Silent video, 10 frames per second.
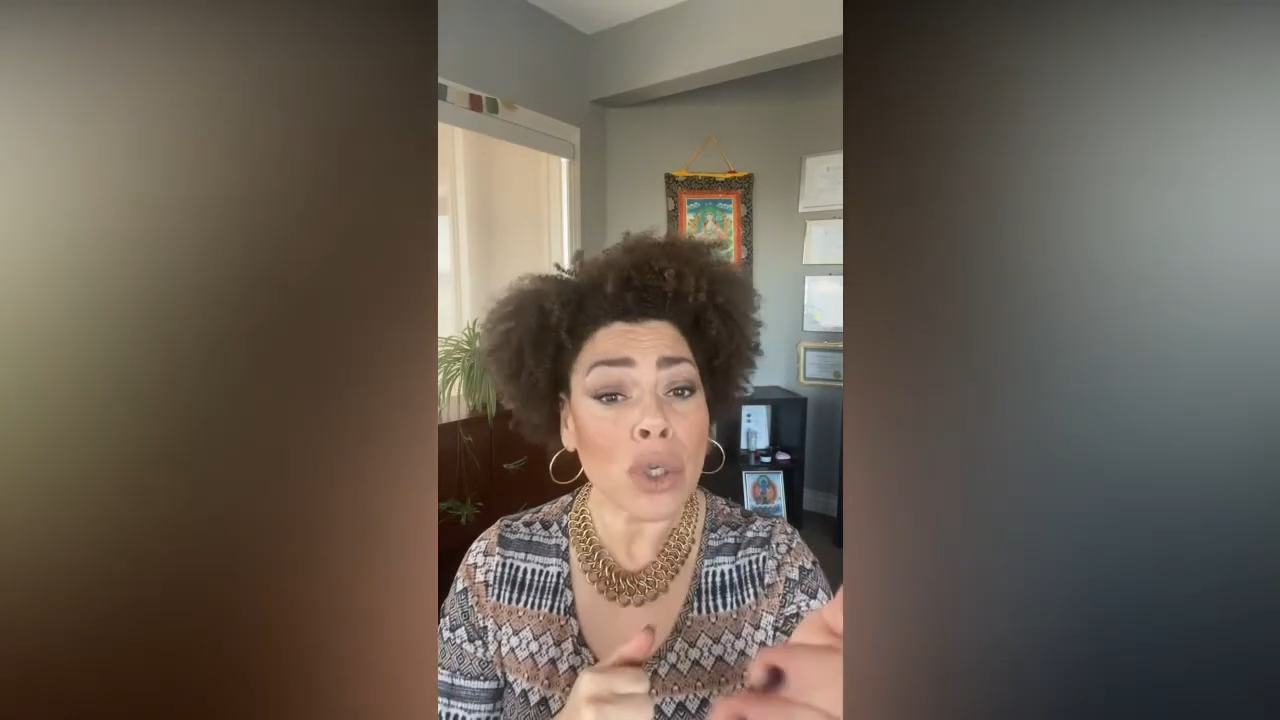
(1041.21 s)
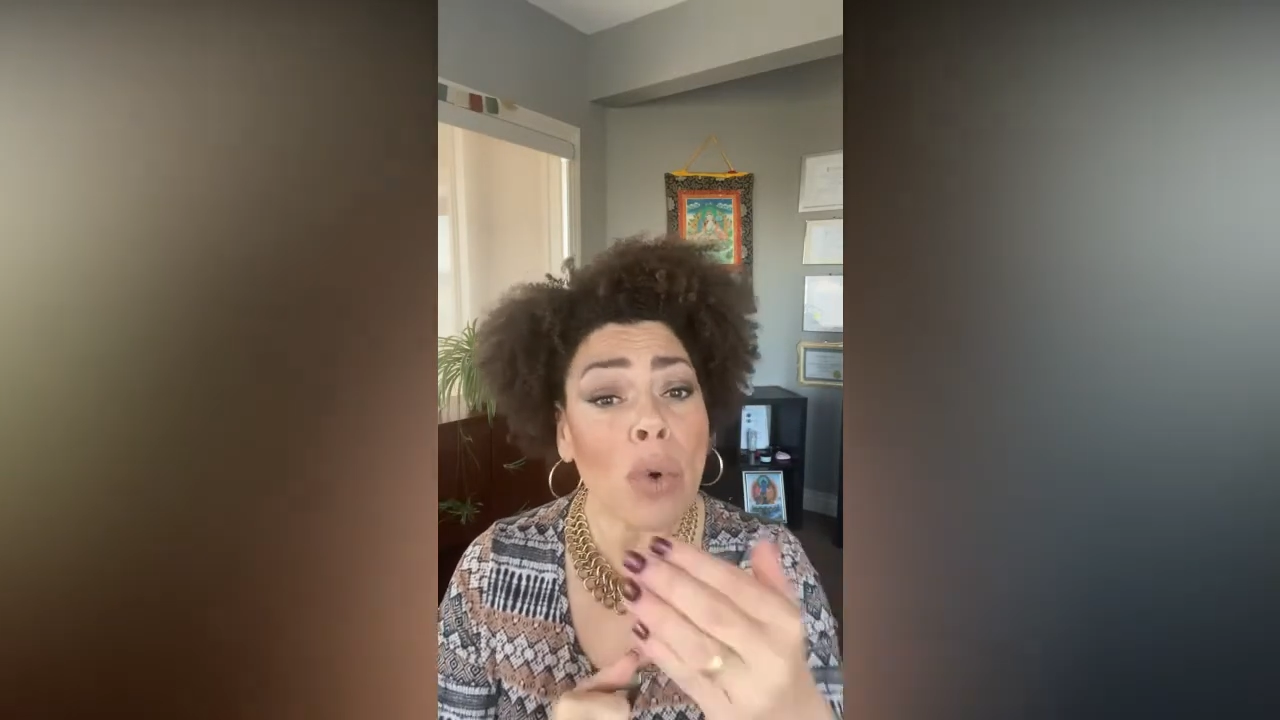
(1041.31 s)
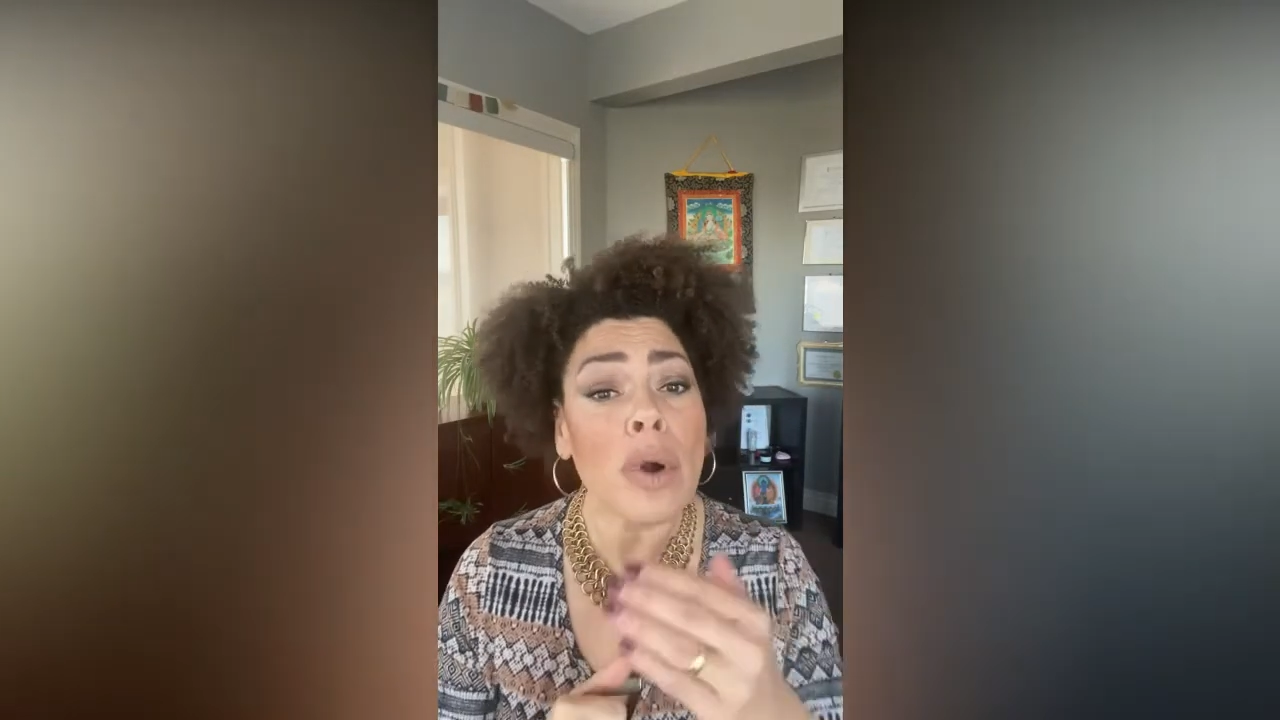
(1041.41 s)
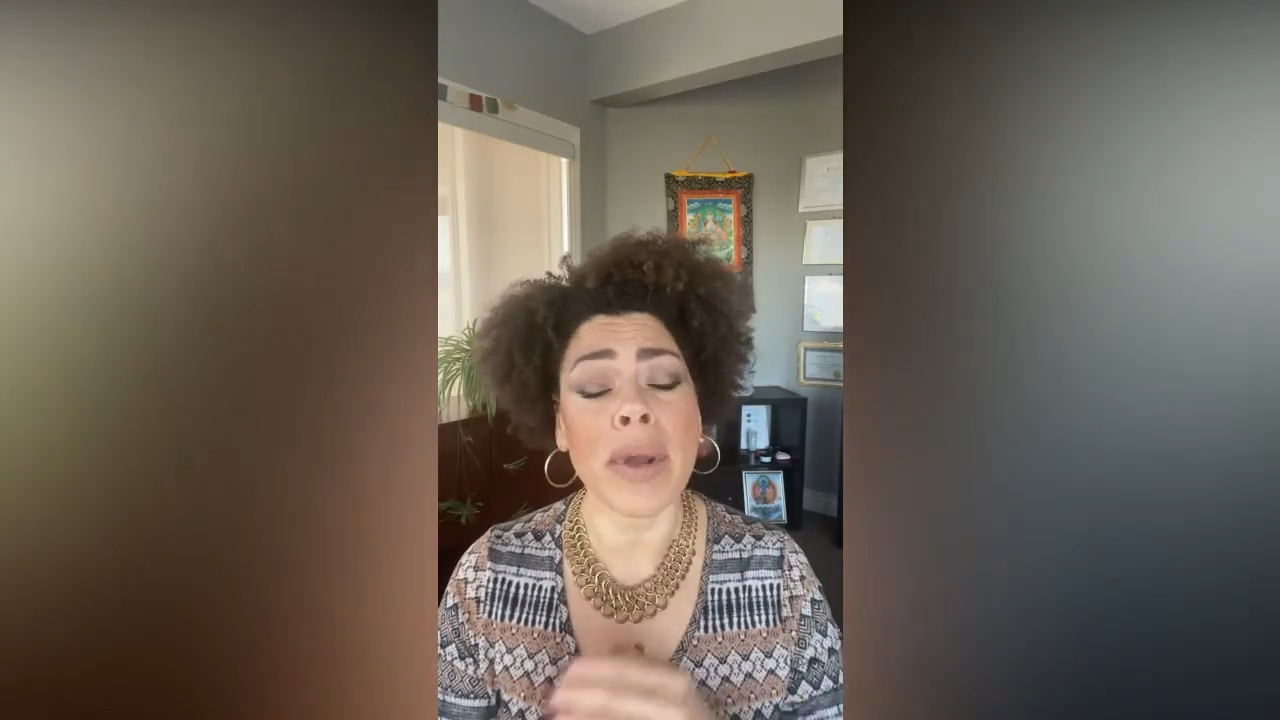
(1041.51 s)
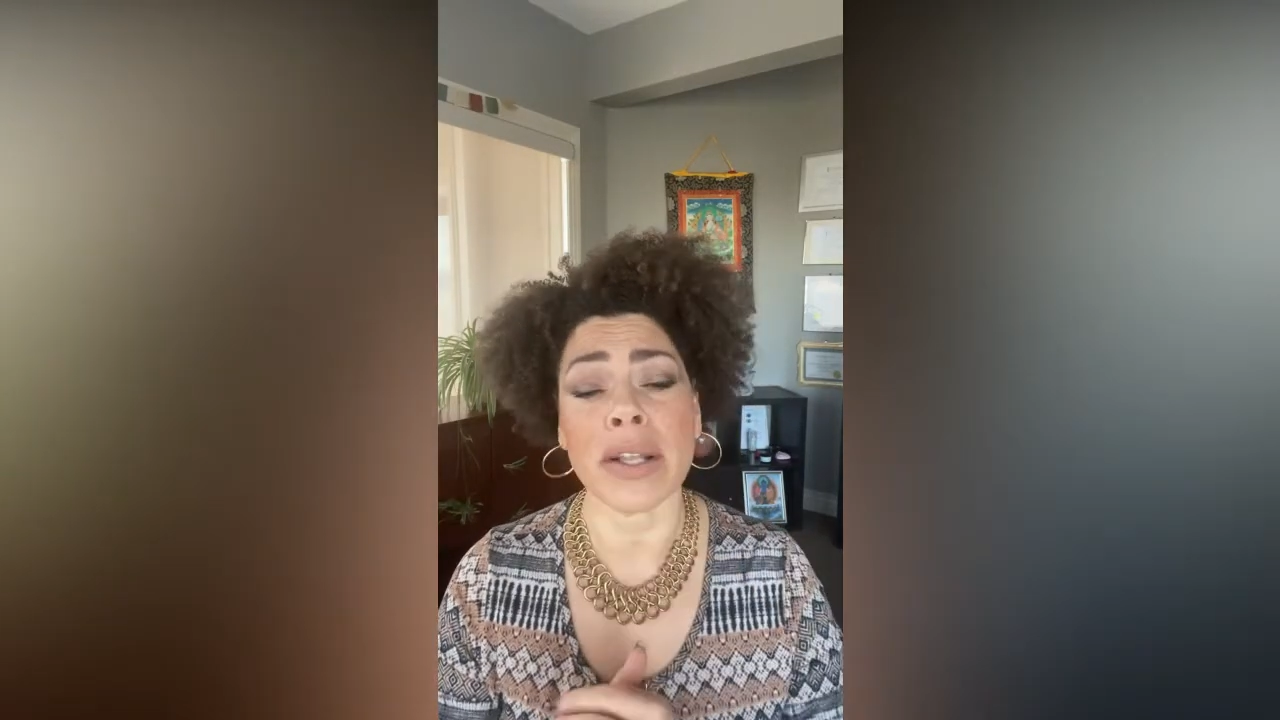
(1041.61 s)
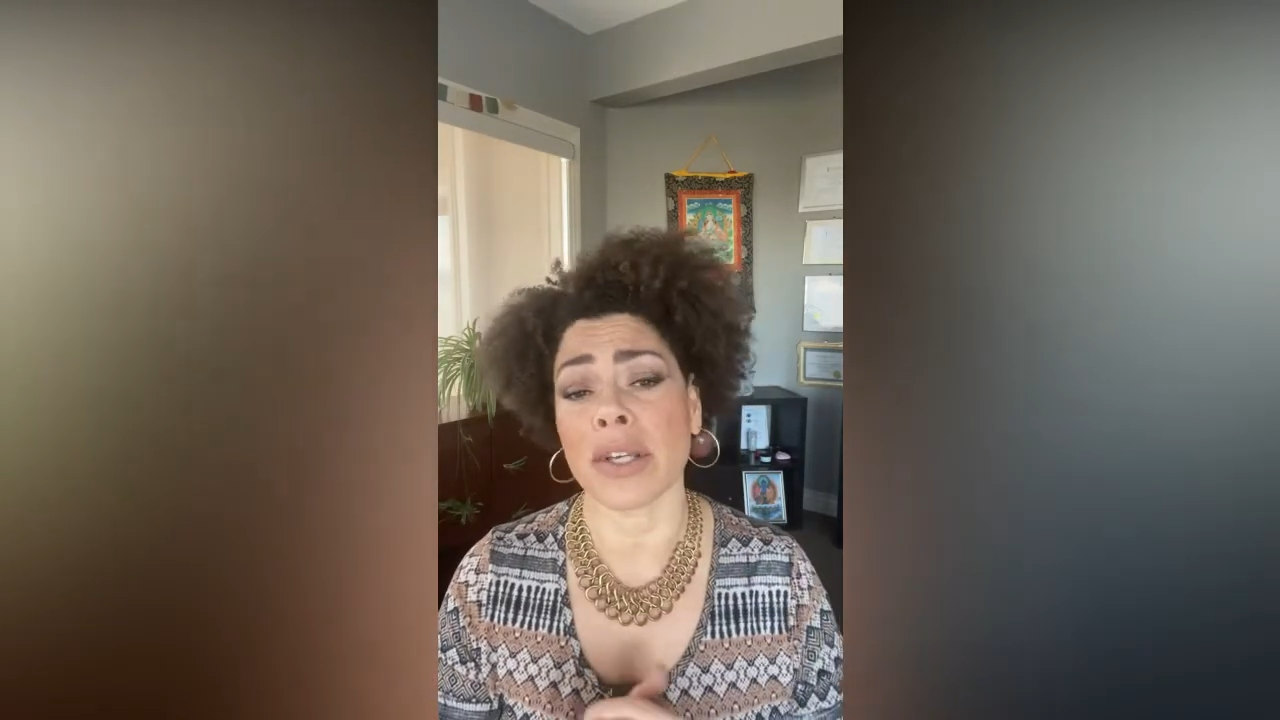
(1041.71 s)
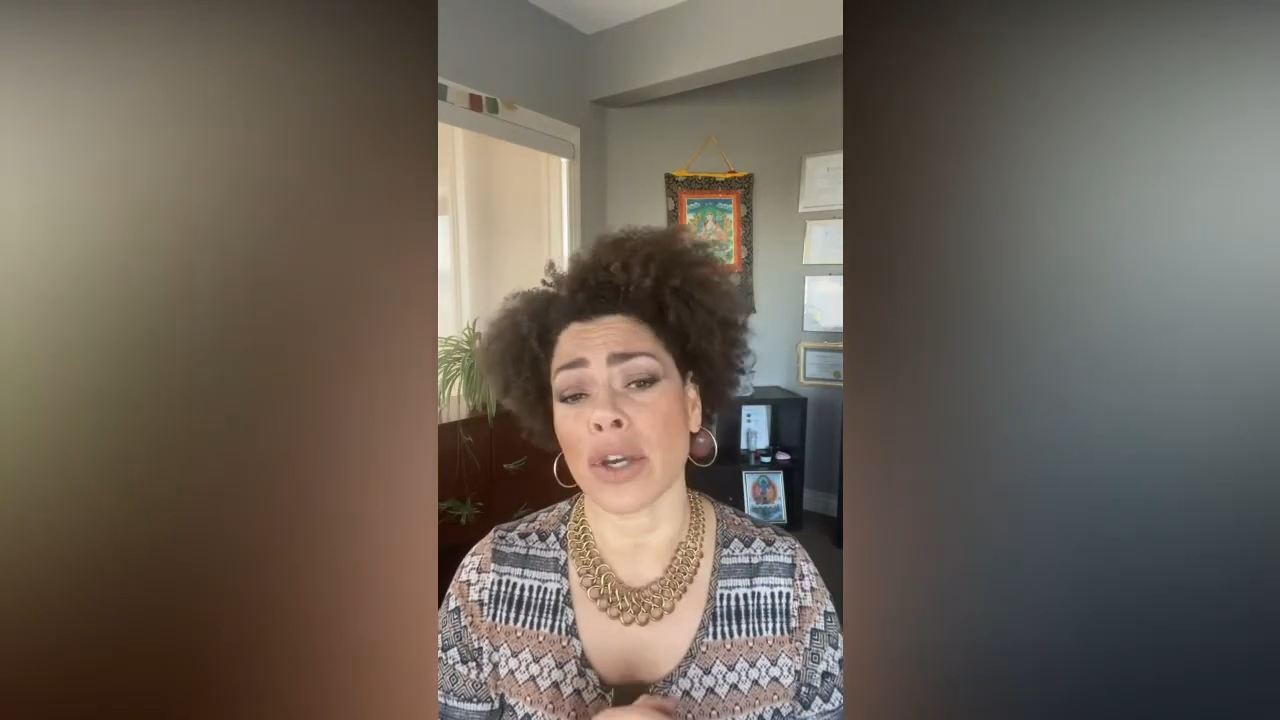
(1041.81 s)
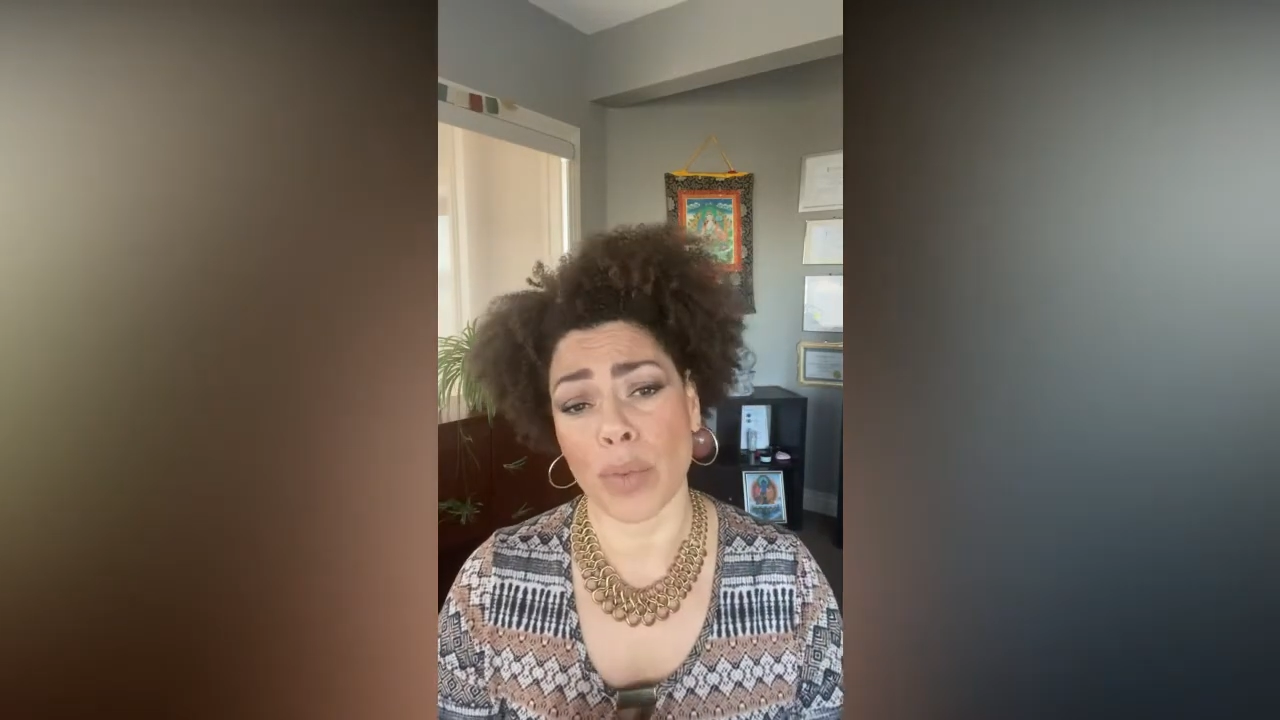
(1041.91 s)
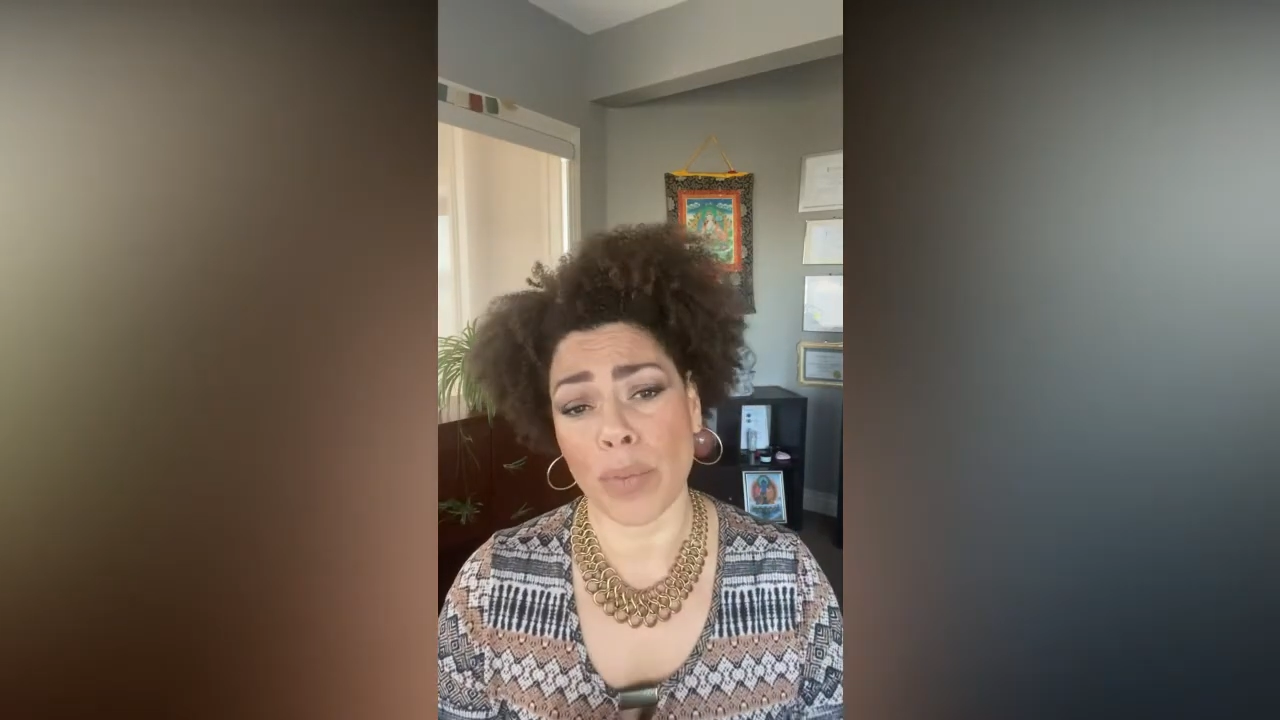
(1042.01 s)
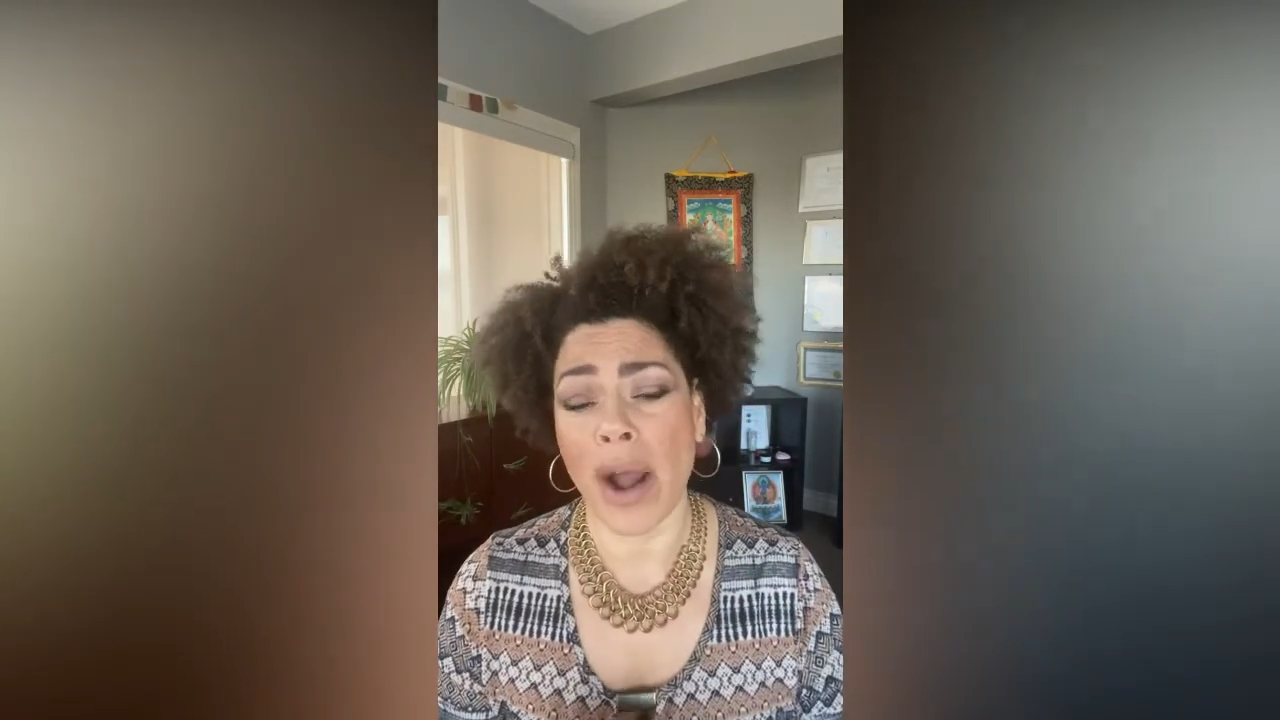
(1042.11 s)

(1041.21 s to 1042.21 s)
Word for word: your meditation